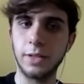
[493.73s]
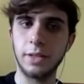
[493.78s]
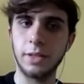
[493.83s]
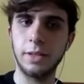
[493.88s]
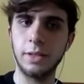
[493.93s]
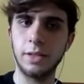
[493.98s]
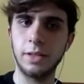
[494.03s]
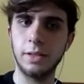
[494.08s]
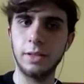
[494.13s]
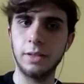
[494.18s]
I
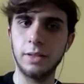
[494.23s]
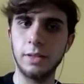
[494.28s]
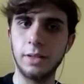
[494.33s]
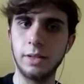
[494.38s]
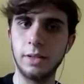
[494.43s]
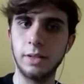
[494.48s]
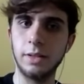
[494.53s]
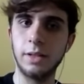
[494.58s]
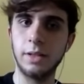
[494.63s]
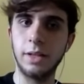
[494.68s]
think in
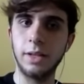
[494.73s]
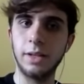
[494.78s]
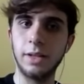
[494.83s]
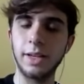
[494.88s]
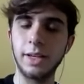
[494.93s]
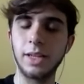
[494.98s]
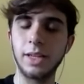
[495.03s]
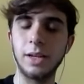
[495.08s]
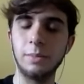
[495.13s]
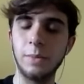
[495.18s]

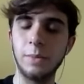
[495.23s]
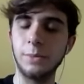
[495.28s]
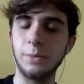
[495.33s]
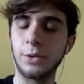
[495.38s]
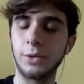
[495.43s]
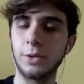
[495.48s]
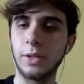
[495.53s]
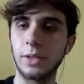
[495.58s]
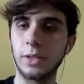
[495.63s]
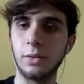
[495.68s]
I can't
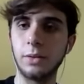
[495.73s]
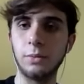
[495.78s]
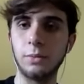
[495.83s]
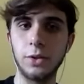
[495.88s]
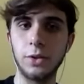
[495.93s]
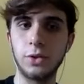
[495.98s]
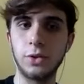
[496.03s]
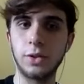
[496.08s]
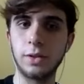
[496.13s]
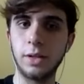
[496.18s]
remember correctly
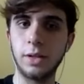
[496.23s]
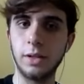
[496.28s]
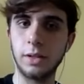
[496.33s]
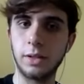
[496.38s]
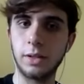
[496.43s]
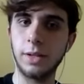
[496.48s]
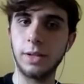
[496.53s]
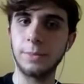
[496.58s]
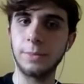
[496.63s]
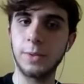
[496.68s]
which
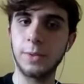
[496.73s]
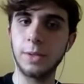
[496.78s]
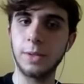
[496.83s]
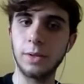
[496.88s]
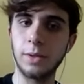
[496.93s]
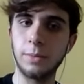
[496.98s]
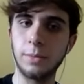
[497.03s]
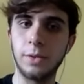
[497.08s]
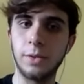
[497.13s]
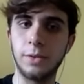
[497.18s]
clubs they
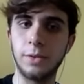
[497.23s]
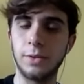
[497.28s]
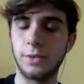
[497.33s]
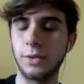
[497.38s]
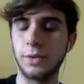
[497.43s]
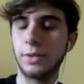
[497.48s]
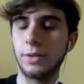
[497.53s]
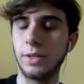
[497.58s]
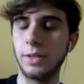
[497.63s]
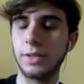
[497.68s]
were, but there's
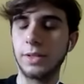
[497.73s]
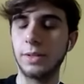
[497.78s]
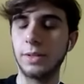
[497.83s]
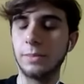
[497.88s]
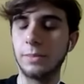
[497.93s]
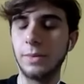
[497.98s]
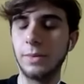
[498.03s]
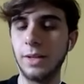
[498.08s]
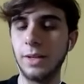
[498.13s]
already some